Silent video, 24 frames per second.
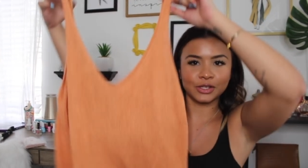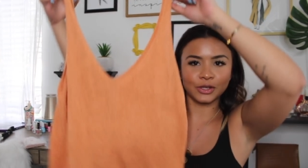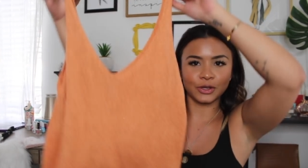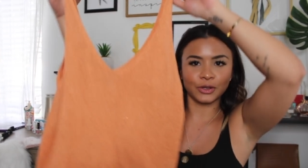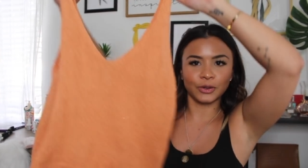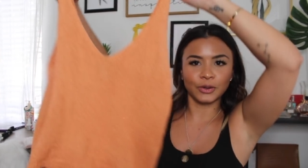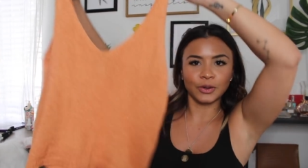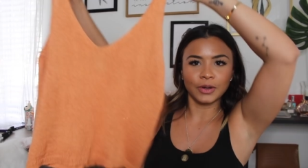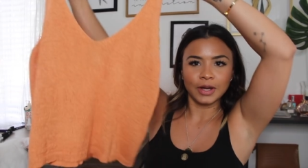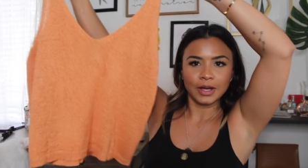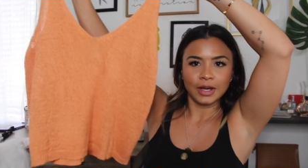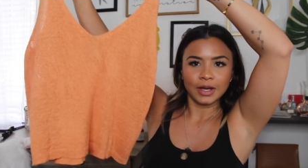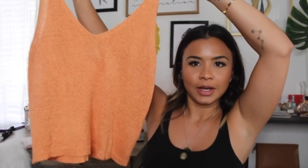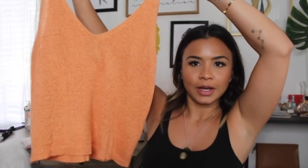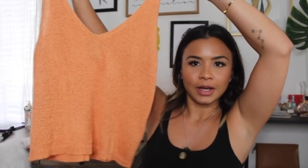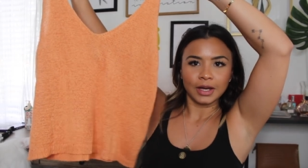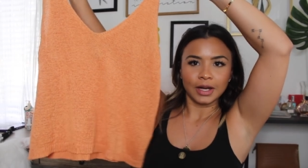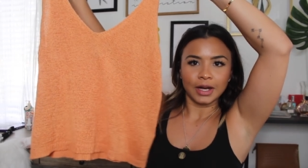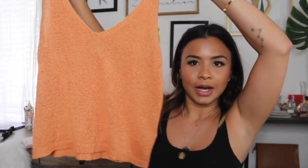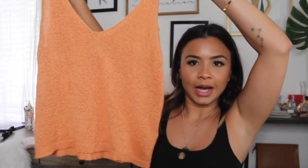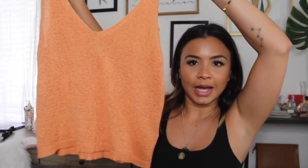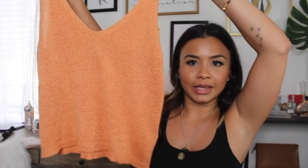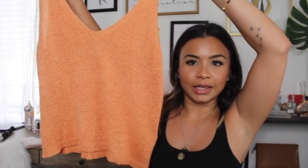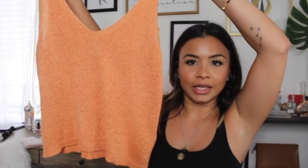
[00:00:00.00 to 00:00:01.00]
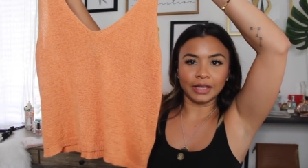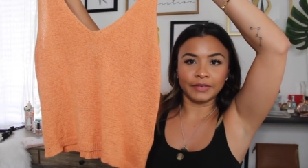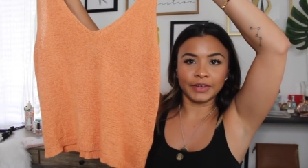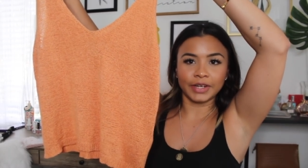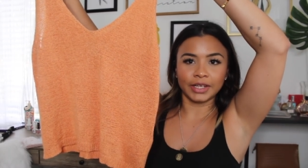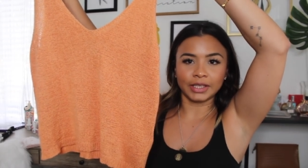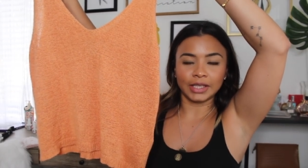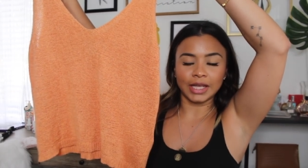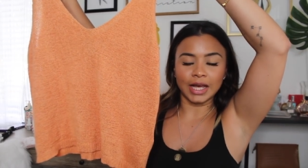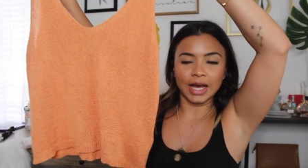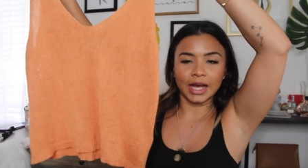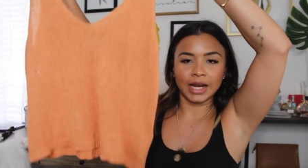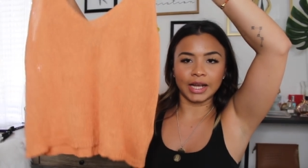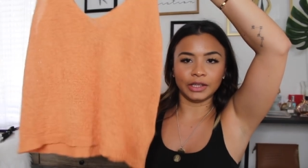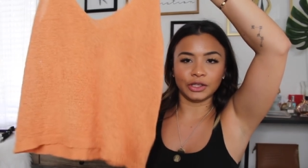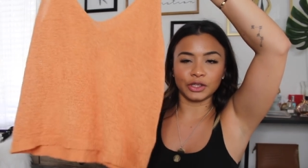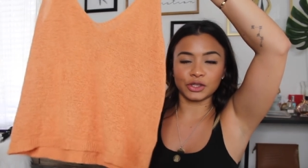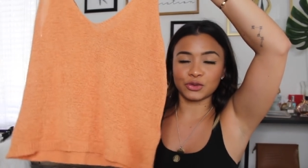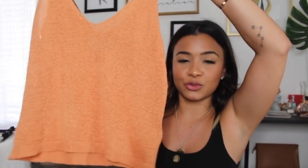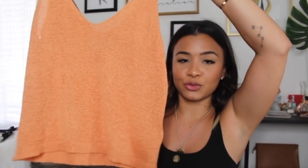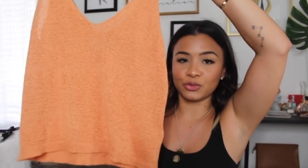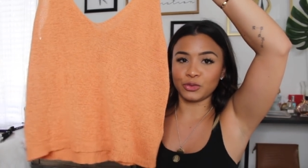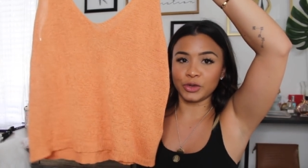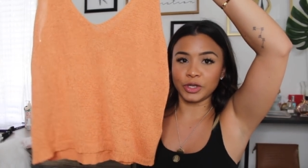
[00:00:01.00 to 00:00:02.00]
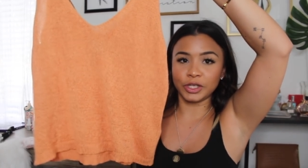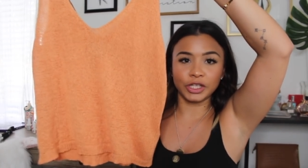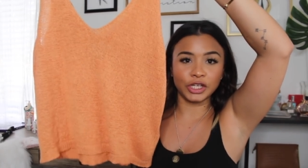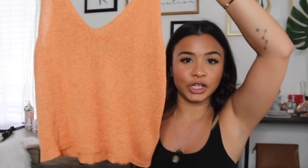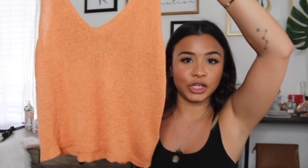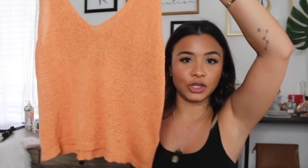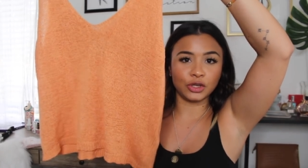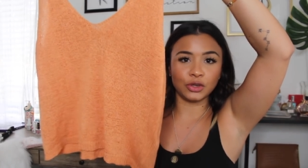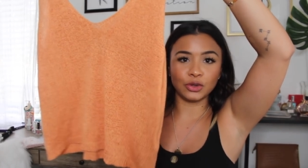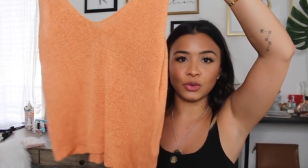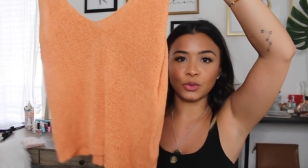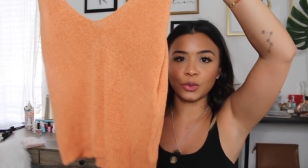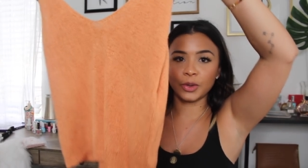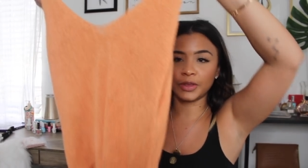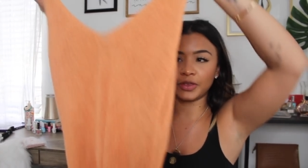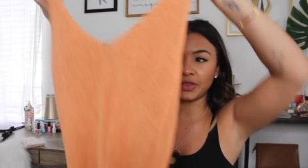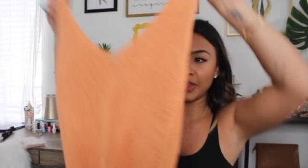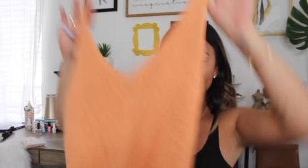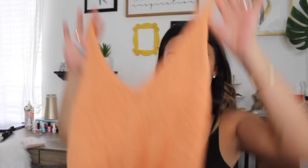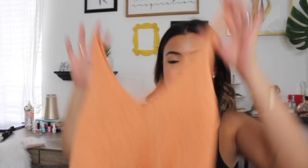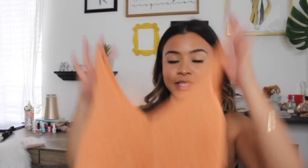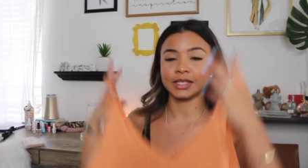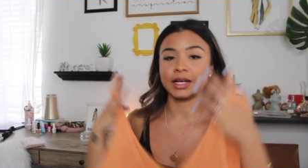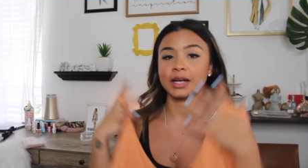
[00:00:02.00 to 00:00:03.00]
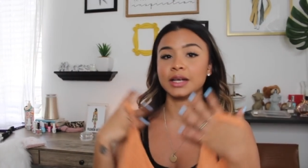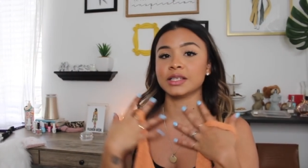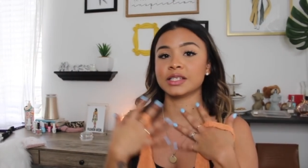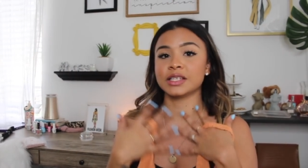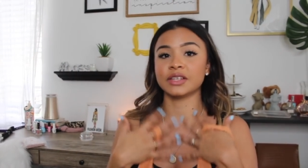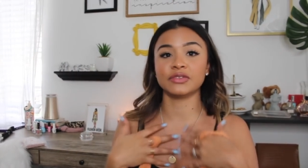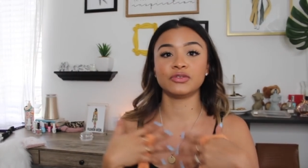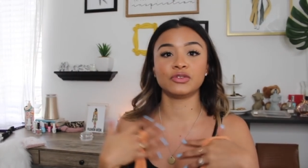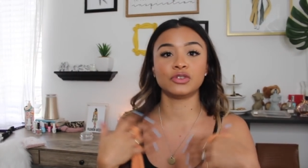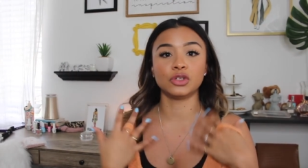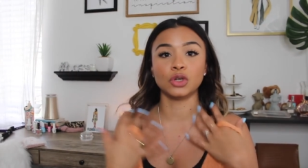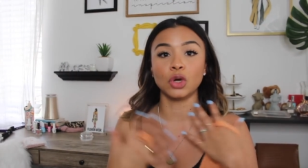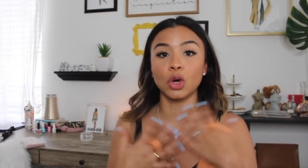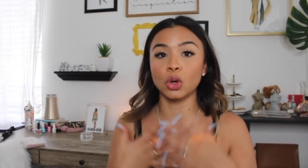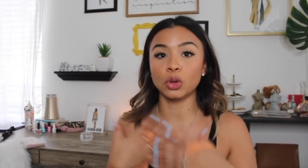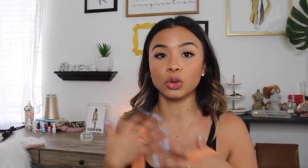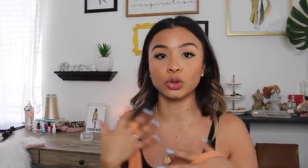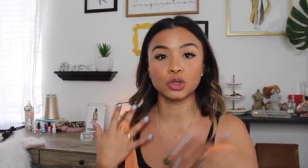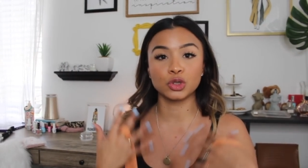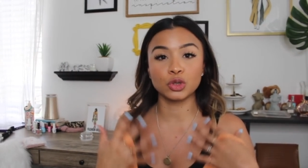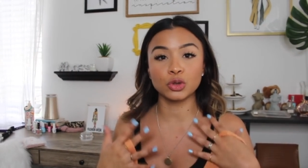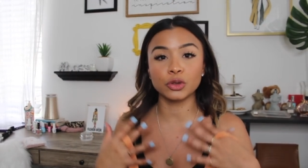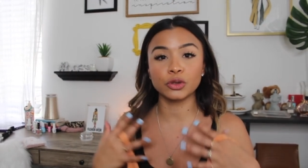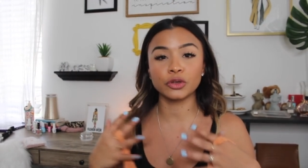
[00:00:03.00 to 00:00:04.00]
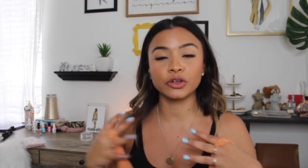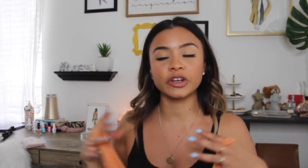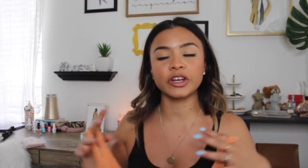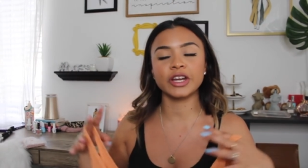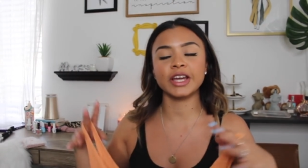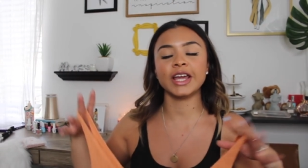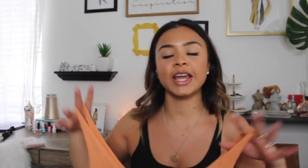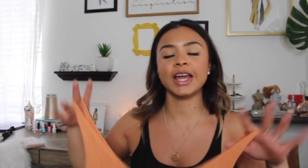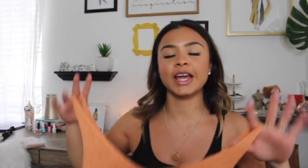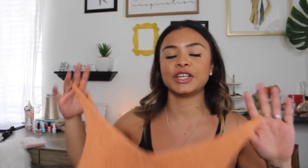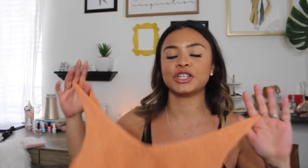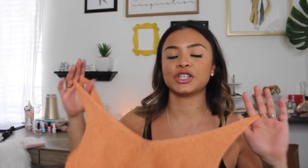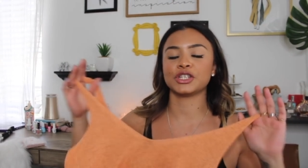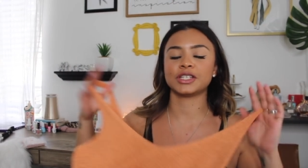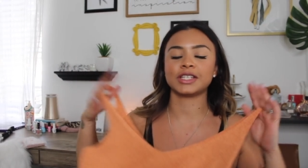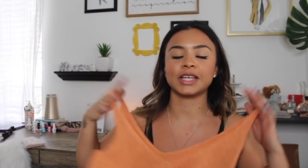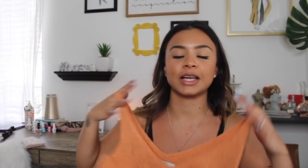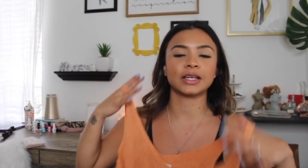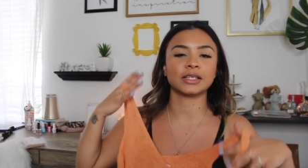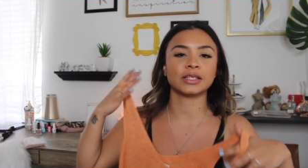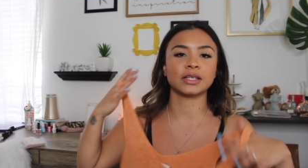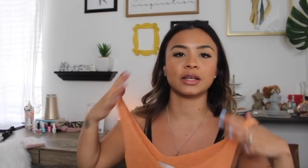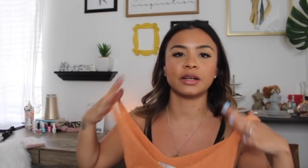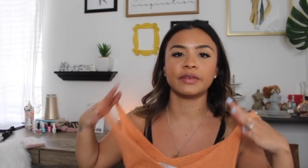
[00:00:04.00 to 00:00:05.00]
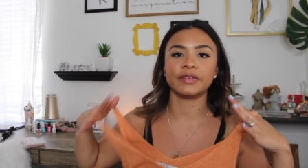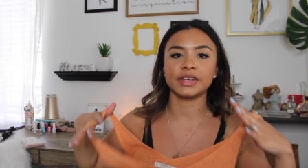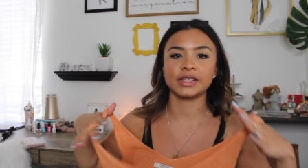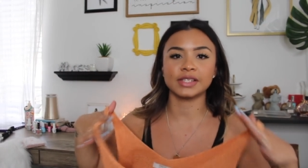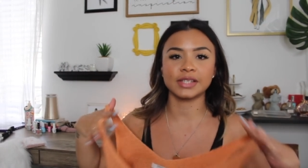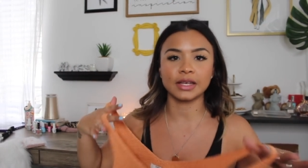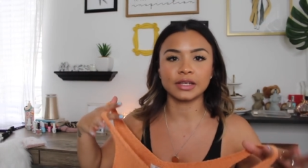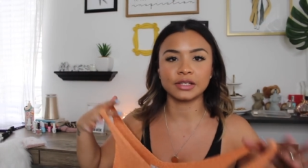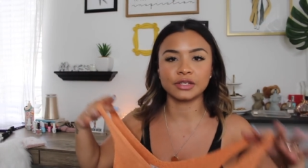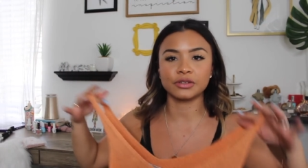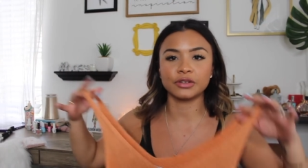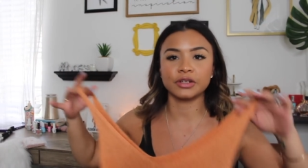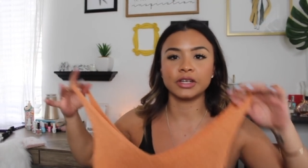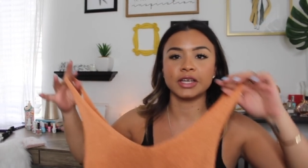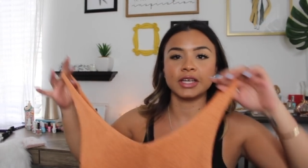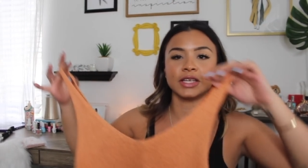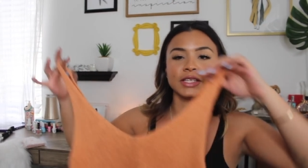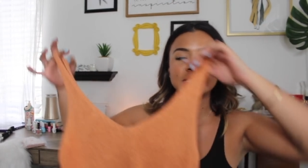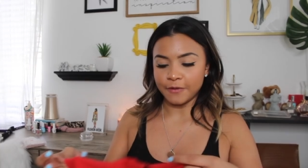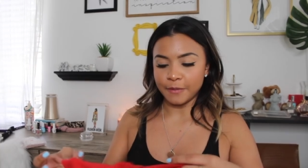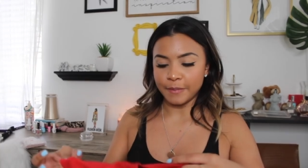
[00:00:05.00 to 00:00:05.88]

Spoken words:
So I love it a lot. It looks really cute with like tons of gold jewelry and just like a ton of accessories.